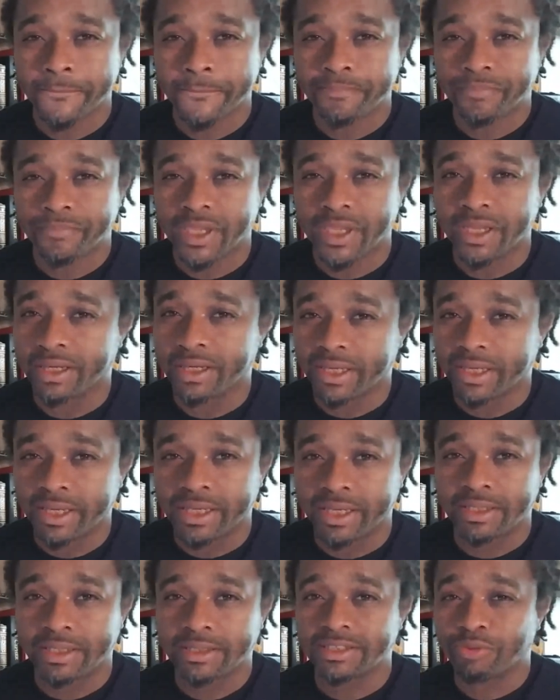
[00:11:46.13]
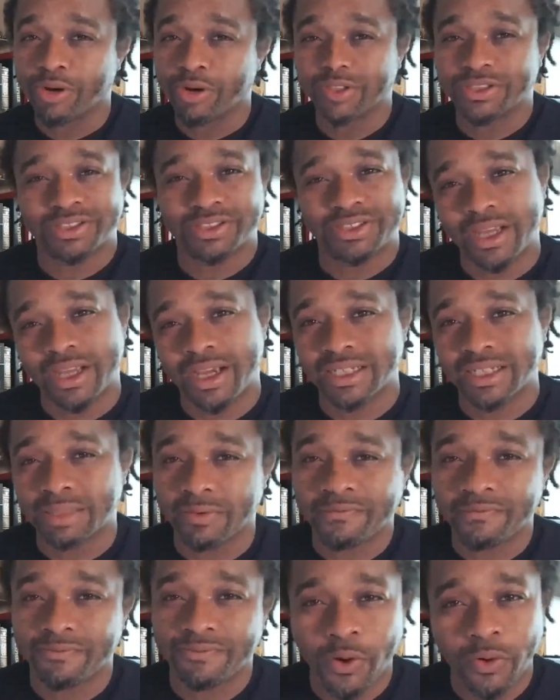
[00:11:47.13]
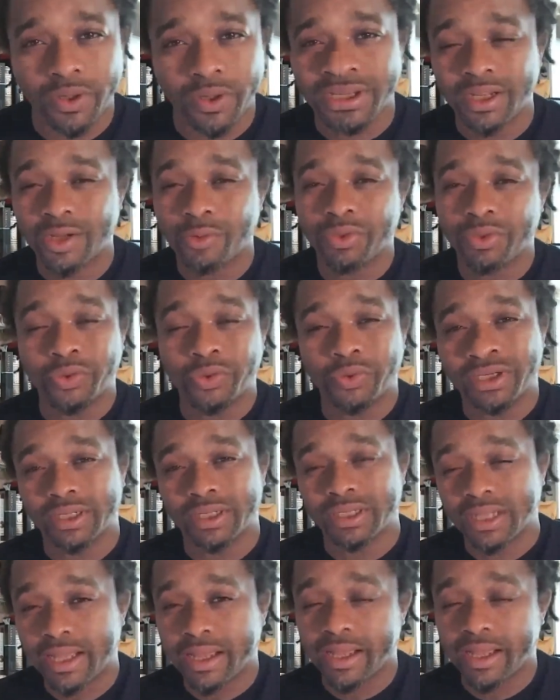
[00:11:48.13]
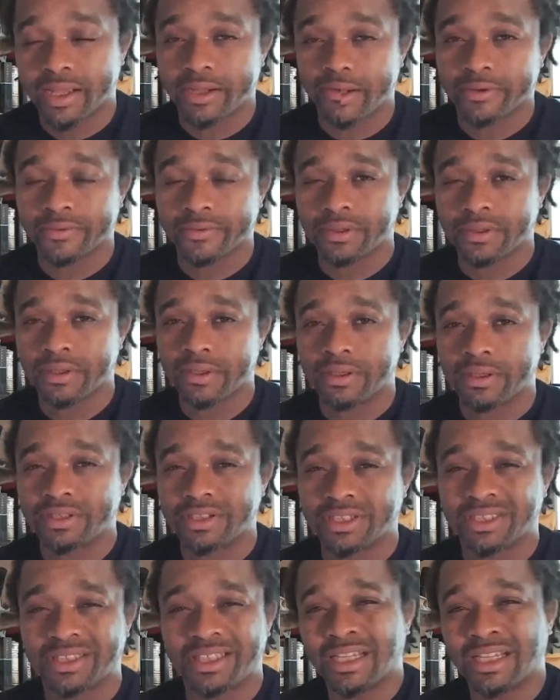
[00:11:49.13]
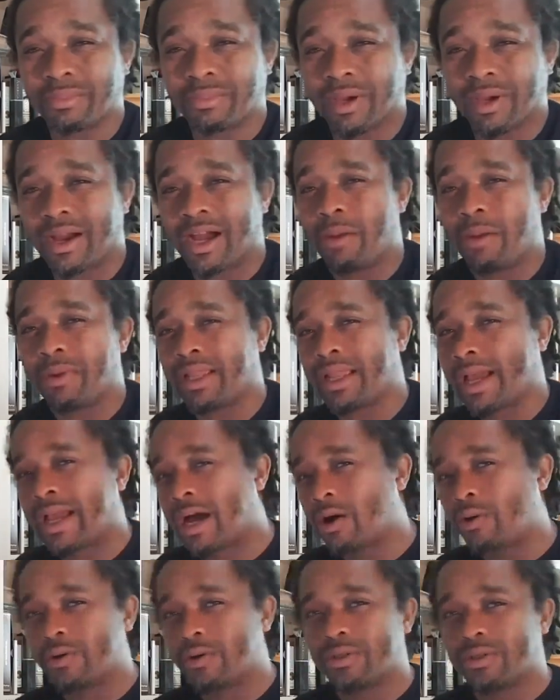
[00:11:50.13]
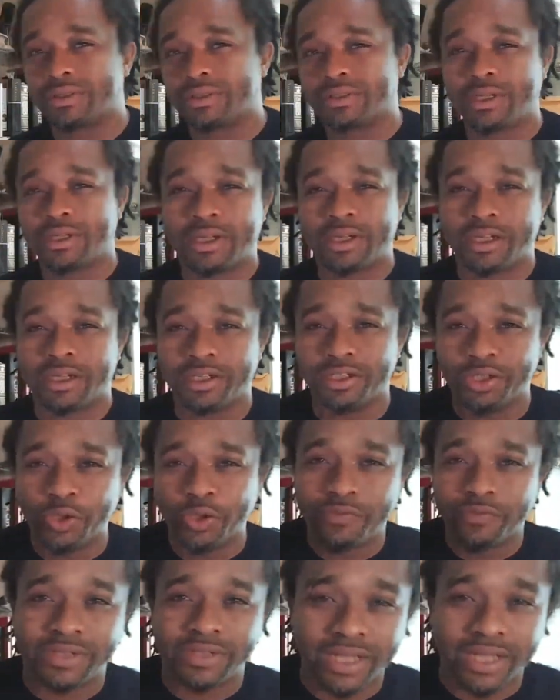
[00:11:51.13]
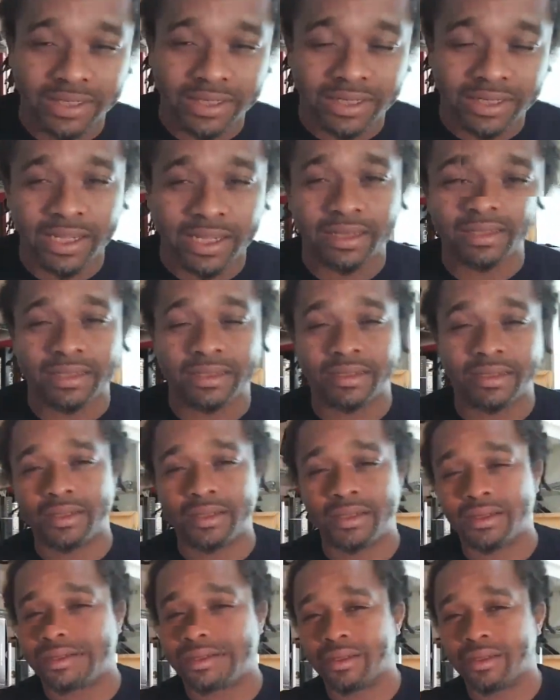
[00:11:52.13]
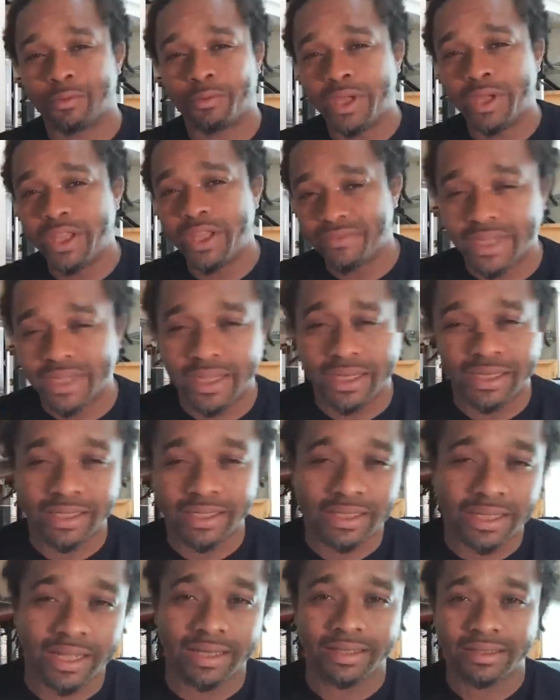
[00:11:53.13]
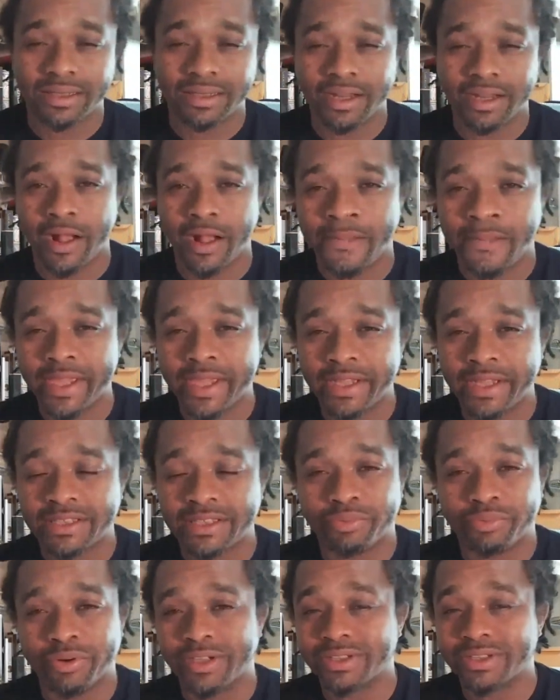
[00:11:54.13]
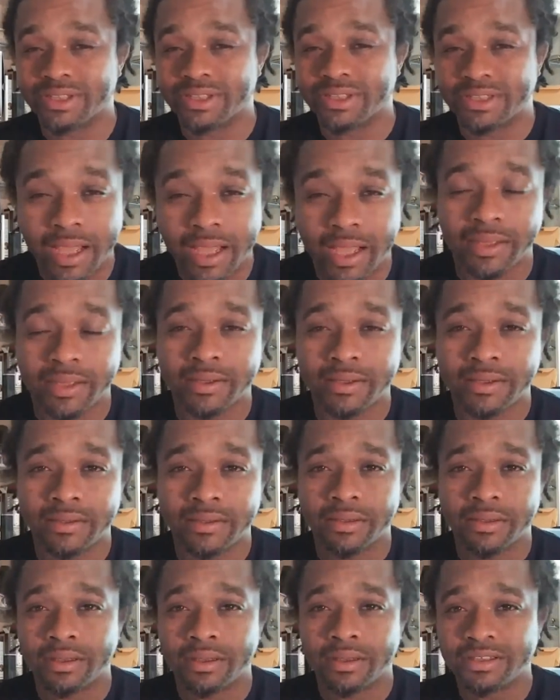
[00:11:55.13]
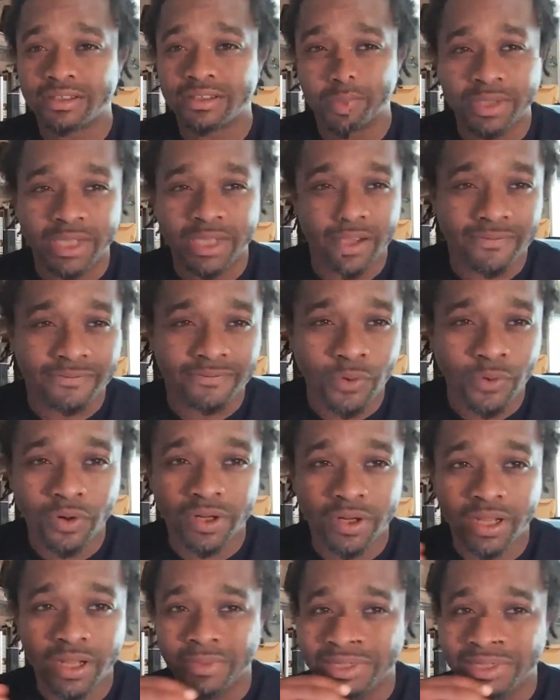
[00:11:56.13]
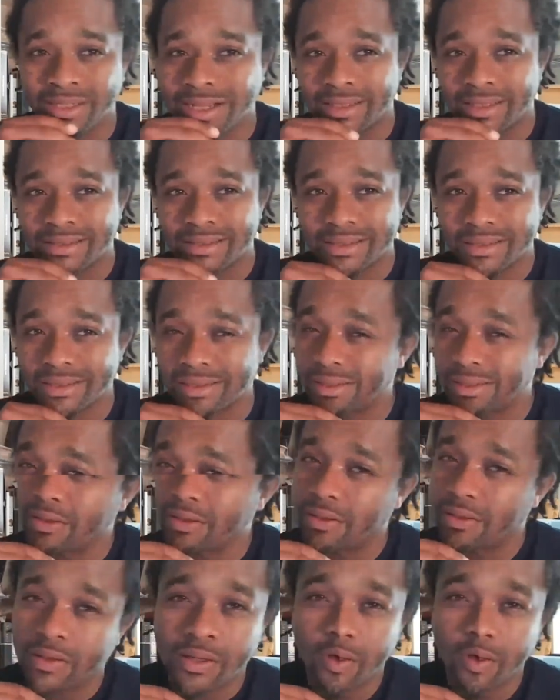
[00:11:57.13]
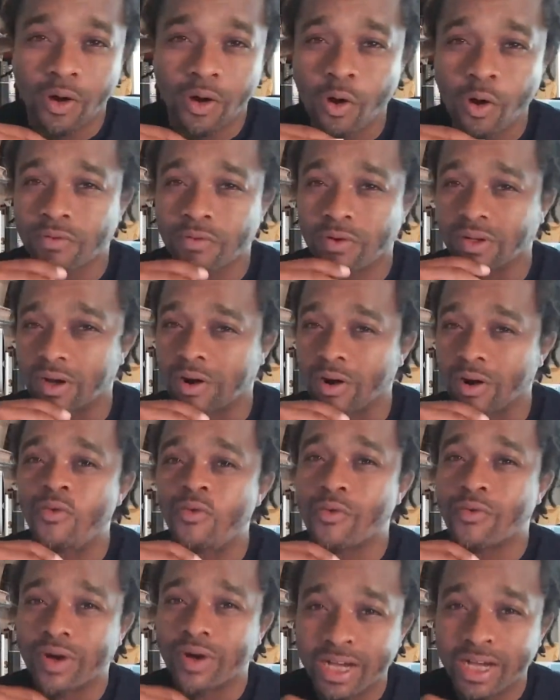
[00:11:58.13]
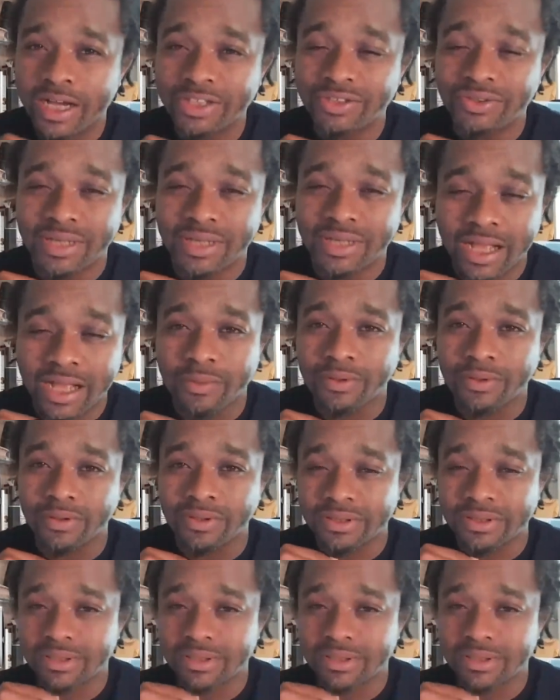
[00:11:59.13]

And again, this is Prester John number 40. We're doing it live. Just think about how many hours you've dedicated, we've dedicated, you know what I mean, to Prester John. To be at 40, I mean, that's over 100 hours.